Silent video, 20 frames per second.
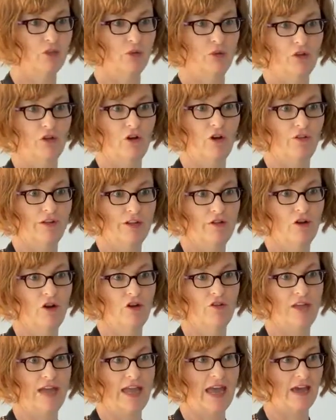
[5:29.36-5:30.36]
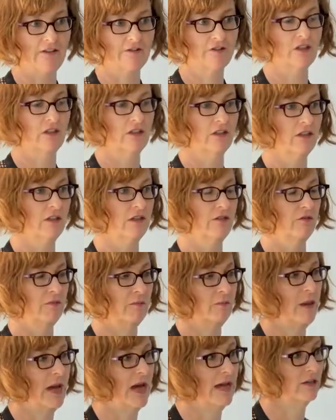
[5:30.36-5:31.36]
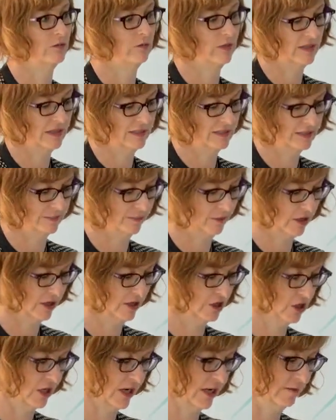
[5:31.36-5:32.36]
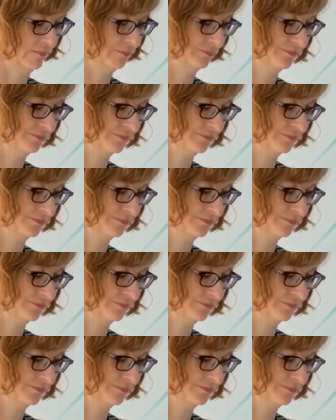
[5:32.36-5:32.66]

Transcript: do it on their own. They have to partner with their supply chain.